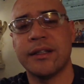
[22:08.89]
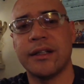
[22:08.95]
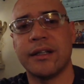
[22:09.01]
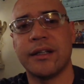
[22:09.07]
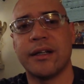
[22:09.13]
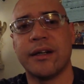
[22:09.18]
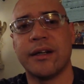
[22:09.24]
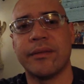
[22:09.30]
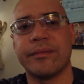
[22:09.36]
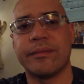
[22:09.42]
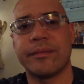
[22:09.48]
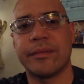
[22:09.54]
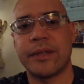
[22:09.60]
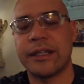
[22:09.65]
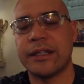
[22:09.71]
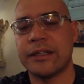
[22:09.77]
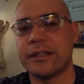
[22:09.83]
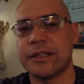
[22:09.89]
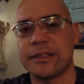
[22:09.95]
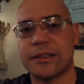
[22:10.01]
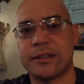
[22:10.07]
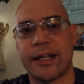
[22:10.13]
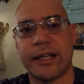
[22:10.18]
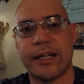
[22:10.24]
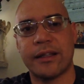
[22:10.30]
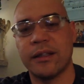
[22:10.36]
and just
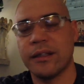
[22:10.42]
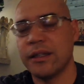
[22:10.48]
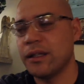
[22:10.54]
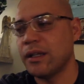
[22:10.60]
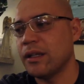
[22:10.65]
like